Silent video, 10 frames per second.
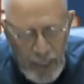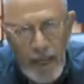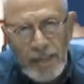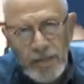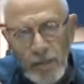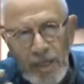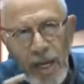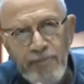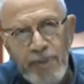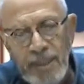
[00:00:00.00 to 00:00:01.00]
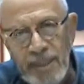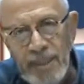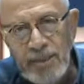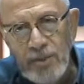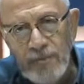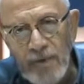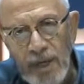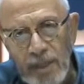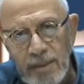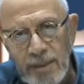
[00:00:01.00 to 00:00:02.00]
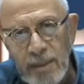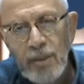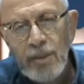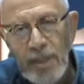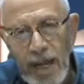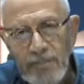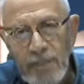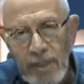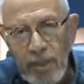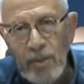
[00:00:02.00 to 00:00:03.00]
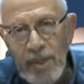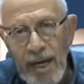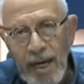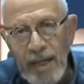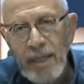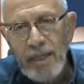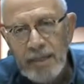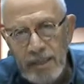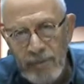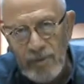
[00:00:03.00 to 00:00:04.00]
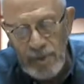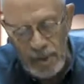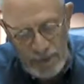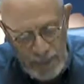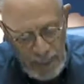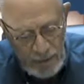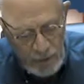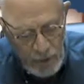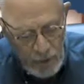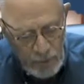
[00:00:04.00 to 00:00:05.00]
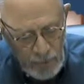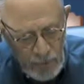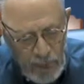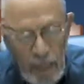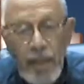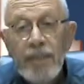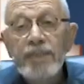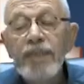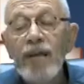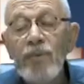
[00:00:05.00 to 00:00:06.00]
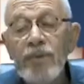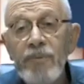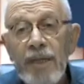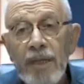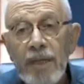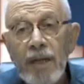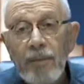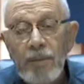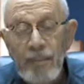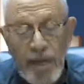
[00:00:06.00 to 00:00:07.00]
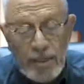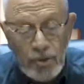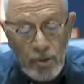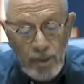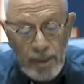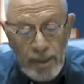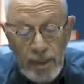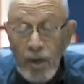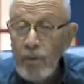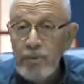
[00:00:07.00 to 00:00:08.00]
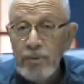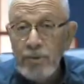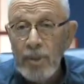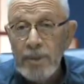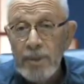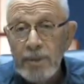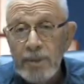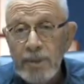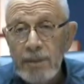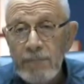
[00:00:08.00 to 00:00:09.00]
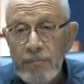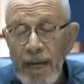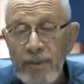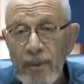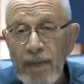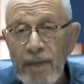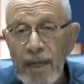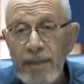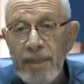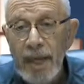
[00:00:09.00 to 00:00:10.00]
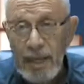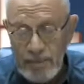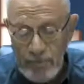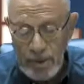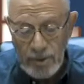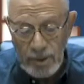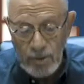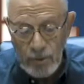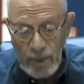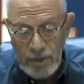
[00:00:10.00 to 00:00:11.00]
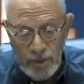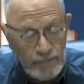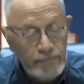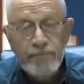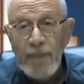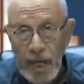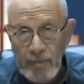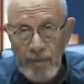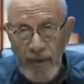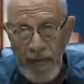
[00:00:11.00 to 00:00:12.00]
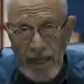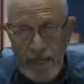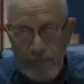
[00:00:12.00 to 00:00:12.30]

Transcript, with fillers: And so what happened to these two fellows could happen to you and I several years down the road. Stay with me. I'll be back shortly. I hope you enjoyed this background on the hospital situation. I'll be back.